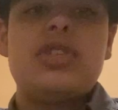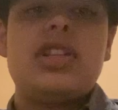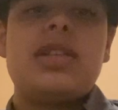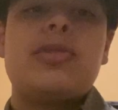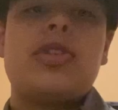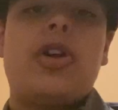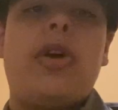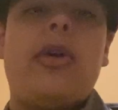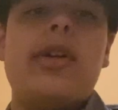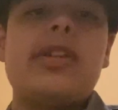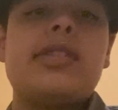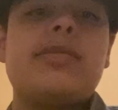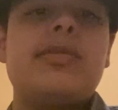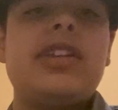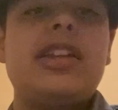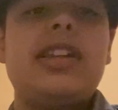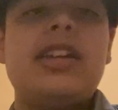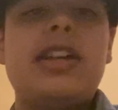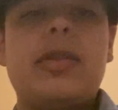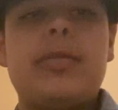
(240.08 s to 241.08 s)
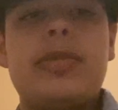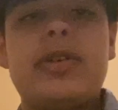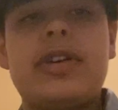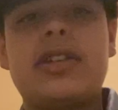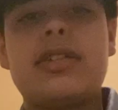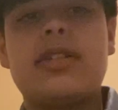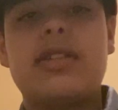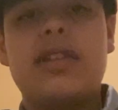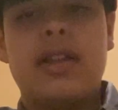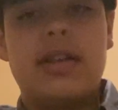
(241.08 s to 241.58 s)
teams are always meeting up.
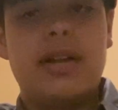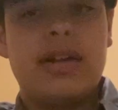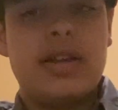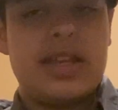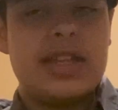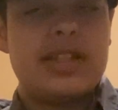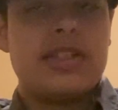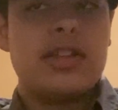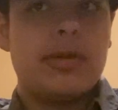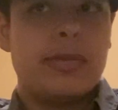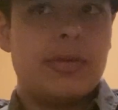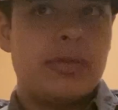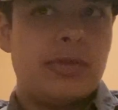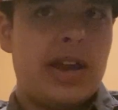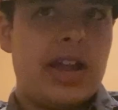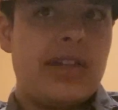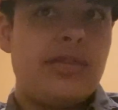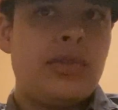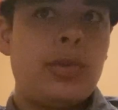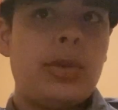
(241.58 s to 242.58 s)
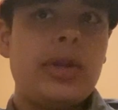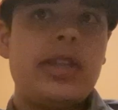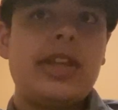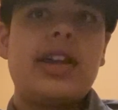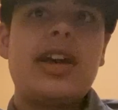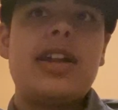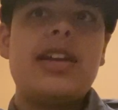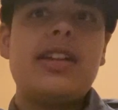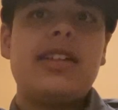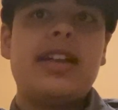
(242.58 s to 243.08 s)
It's a rivalry,
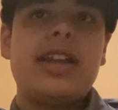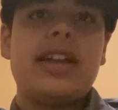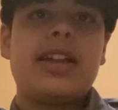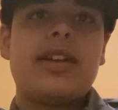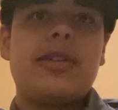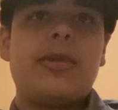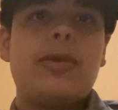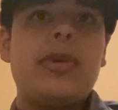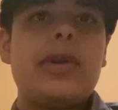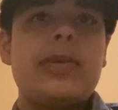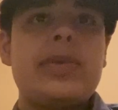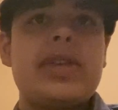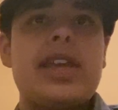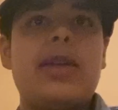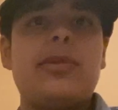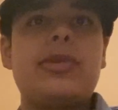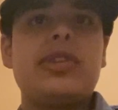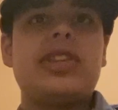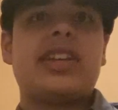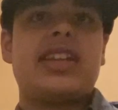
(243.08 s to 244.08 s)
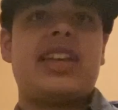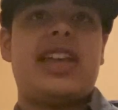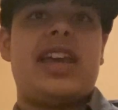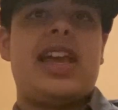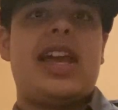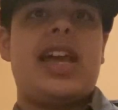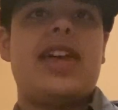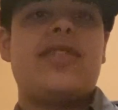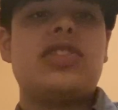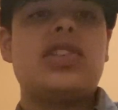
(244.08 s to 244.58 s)
kind of like what we had with the
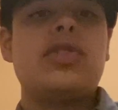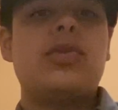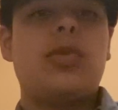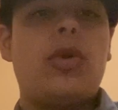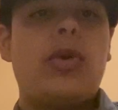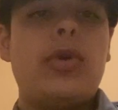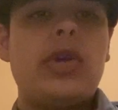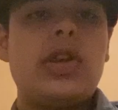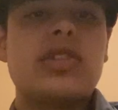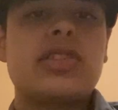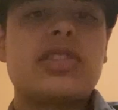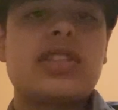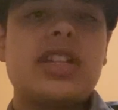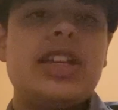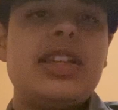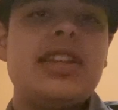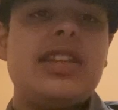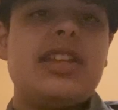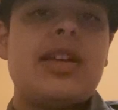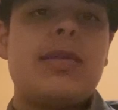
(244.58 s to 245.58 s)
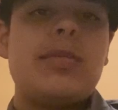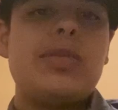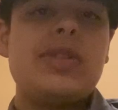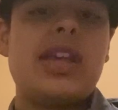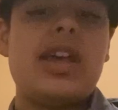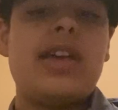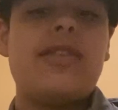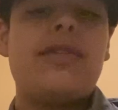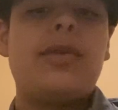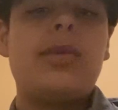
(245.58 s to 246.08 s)
Cavs and Warriors in the
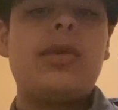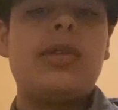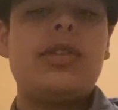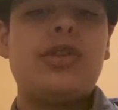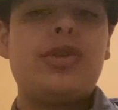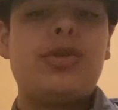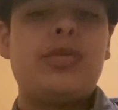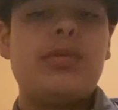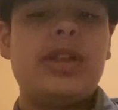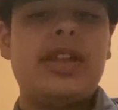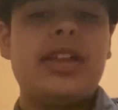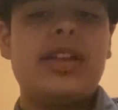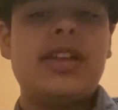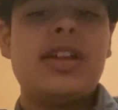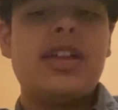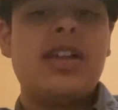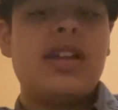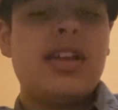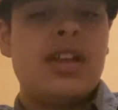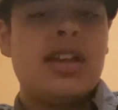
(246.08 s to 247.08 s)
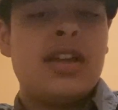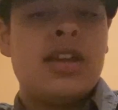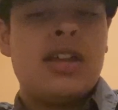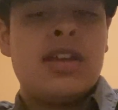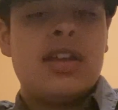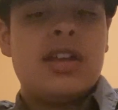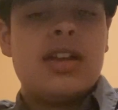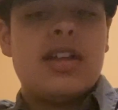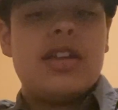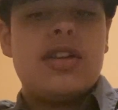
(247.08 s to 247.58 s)
NBA for a little bit.
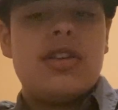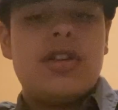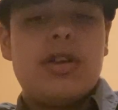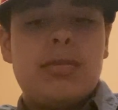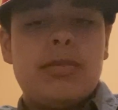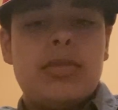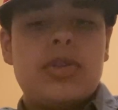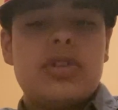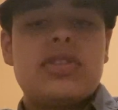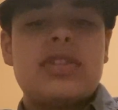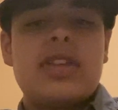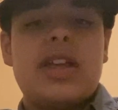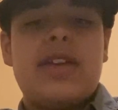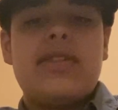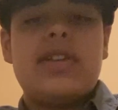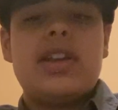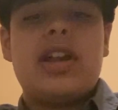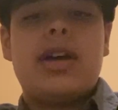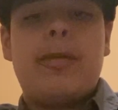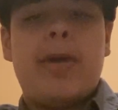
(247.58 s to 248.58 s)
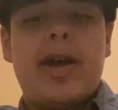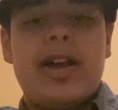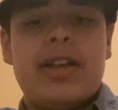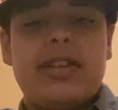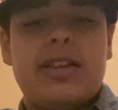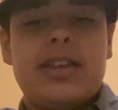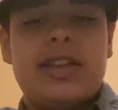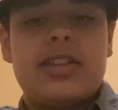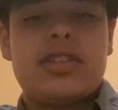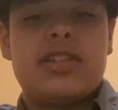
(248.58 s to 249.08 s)
Number seven on my
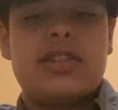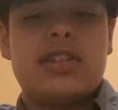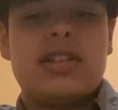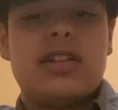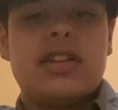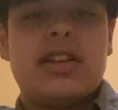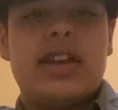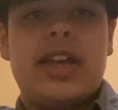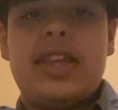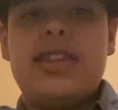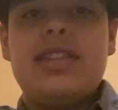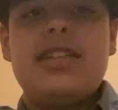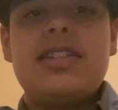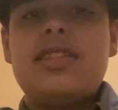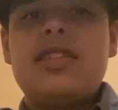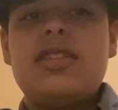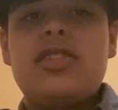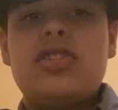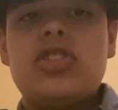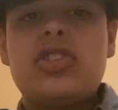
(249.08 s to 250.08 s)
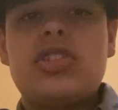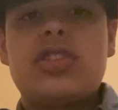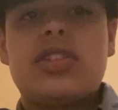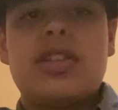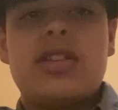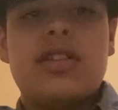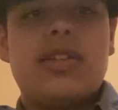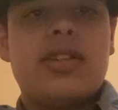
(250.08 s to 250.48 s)
list, and this is just